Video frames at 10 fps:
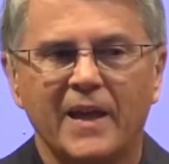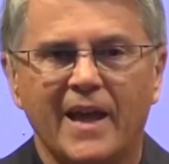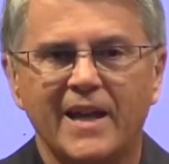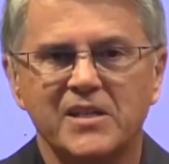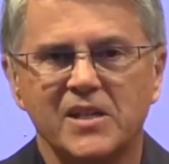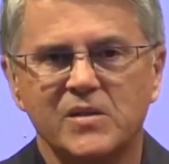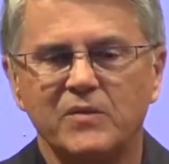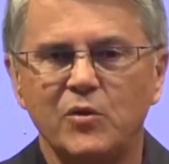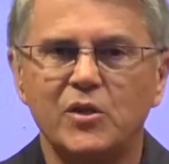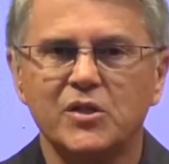And he says,
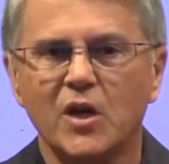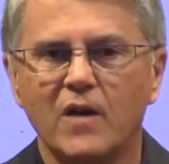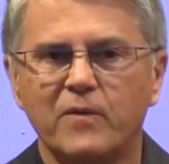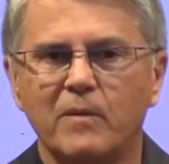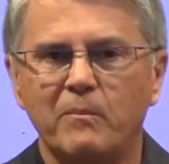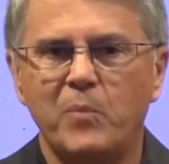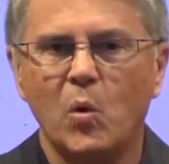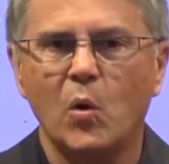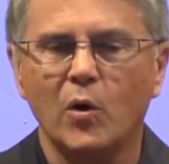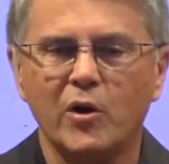if you just go from
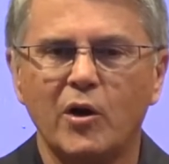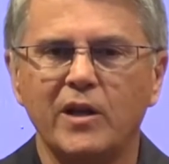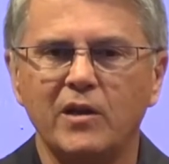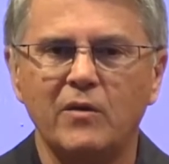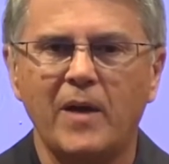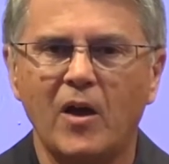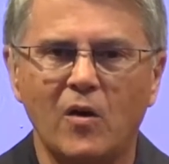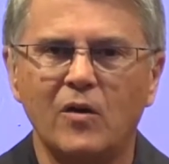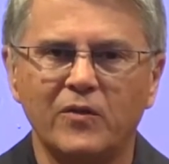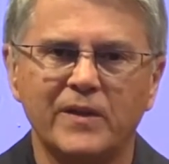poor cardio
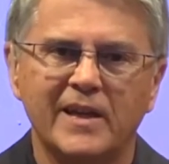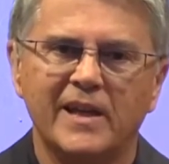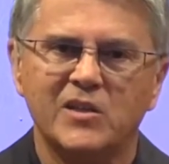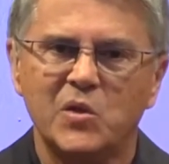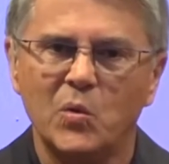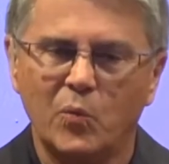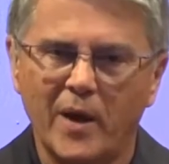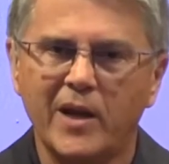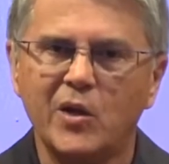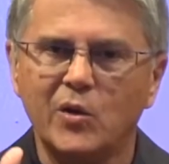health to
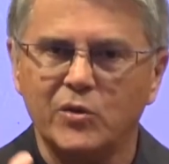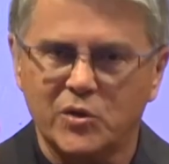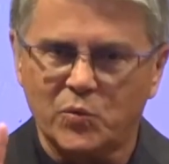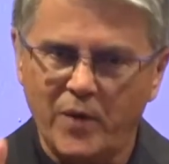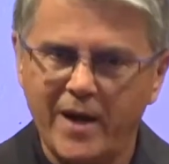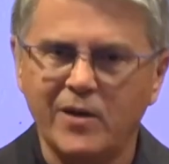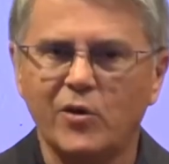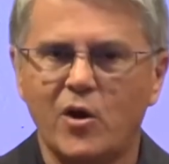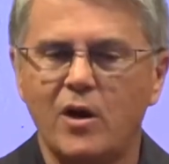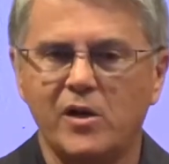regular, just regular
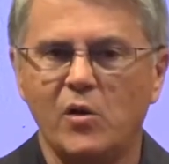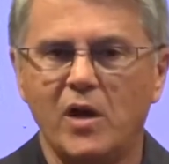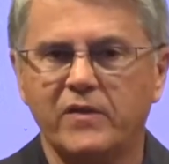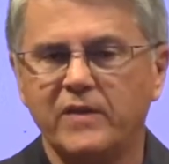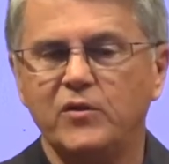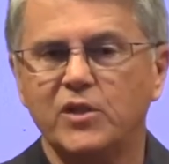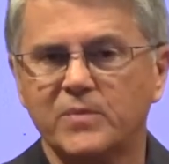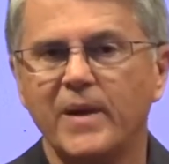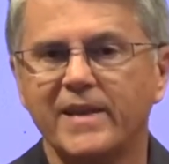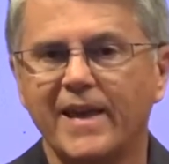cardio health, if you
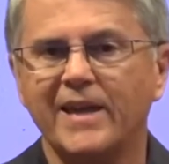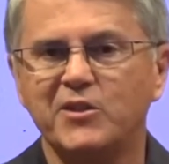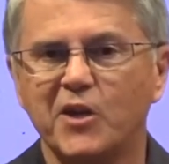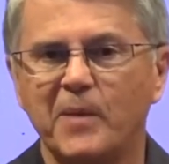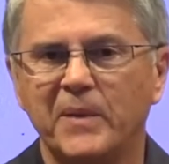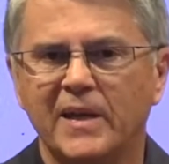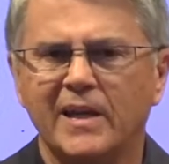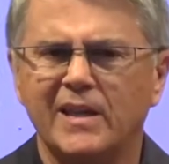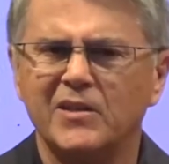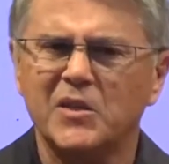just make that jump,
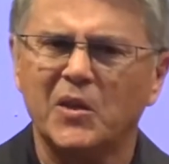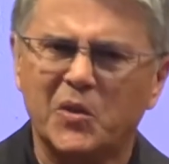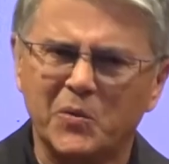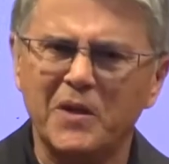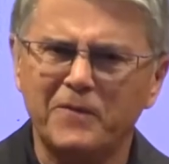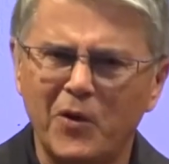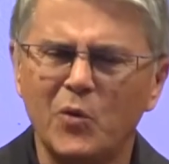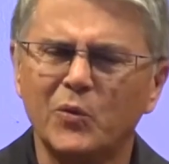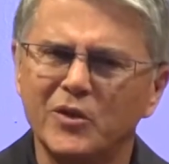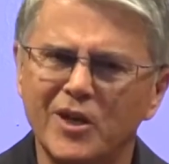there's a
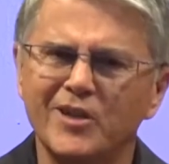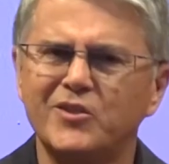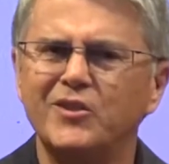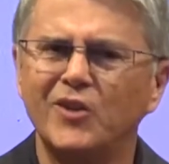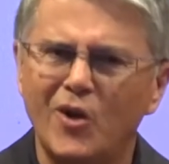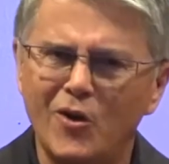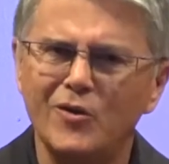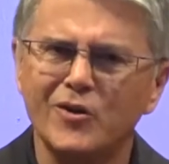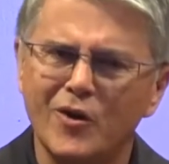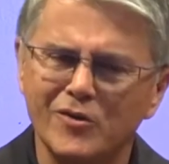threefold reduction in
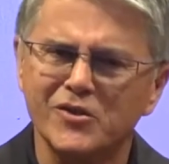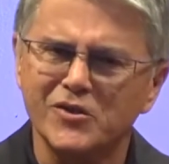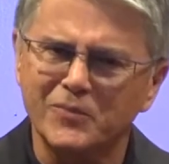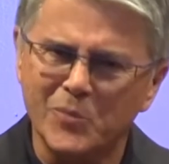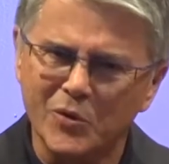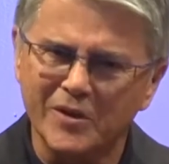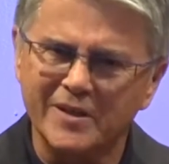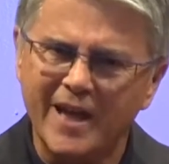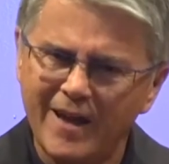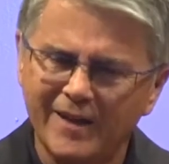all causes of
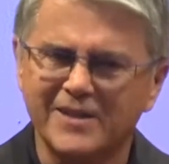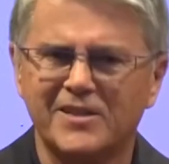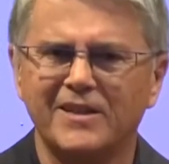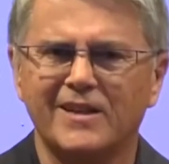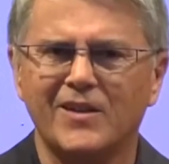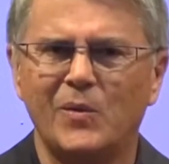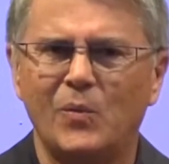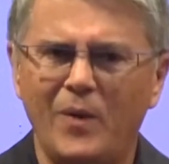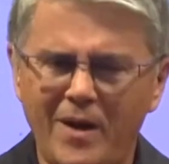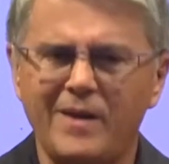mortality. I thought,
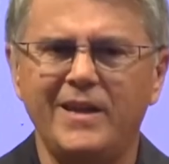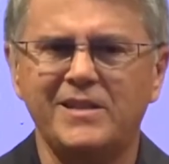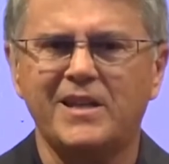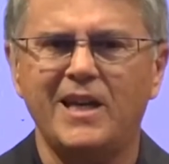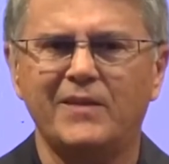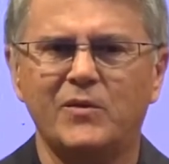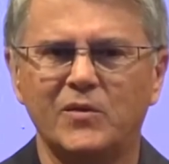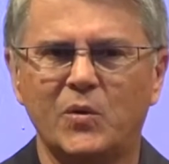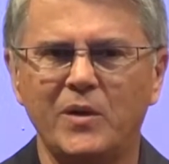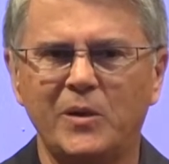wow, that's kind of
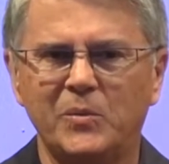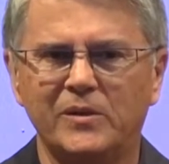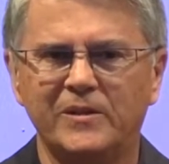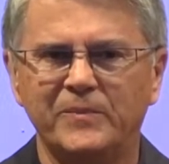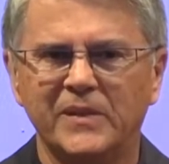incredible.